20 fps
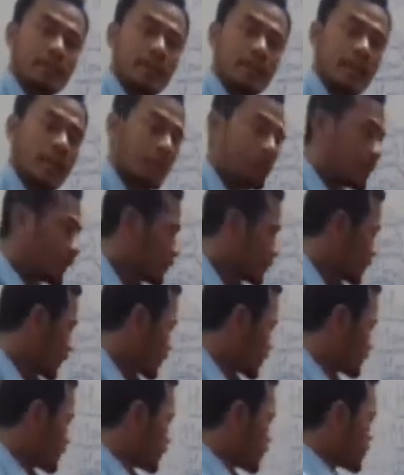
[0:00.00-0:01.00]
helping
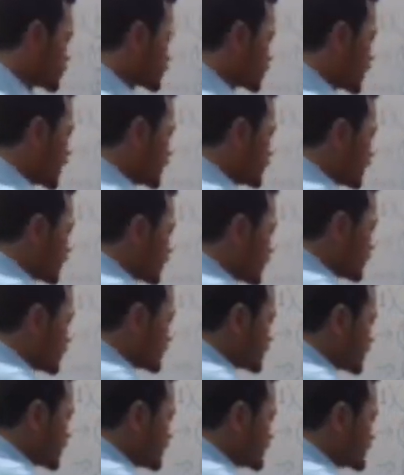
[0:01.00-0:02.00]
verb. So helping
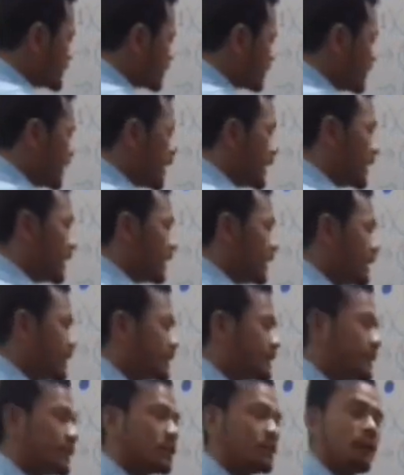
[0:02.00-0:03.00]
verb
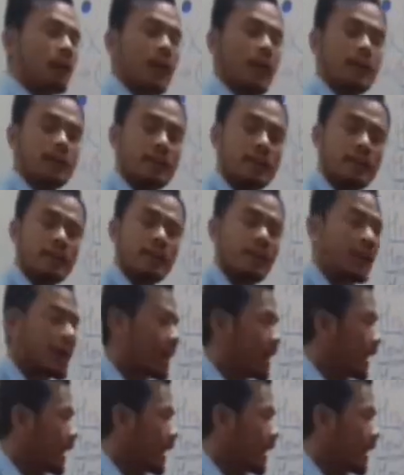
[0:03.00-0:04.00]
is his father
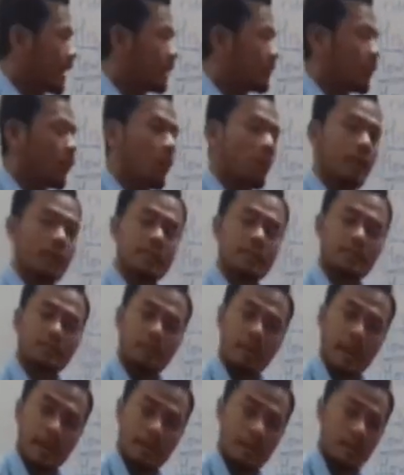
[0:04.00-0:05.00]
an honest
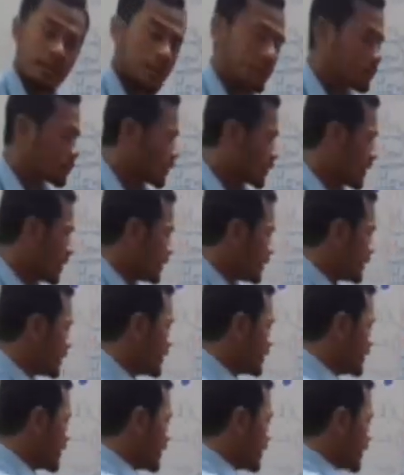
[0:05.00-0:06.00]
man? So
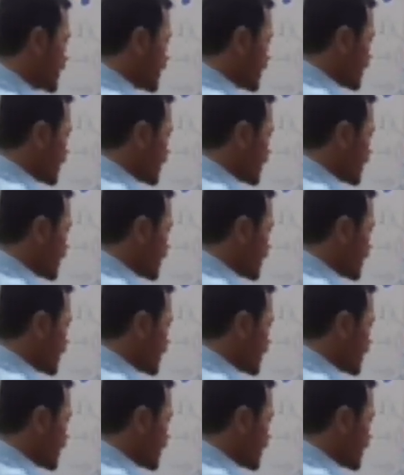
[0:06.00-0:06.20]
here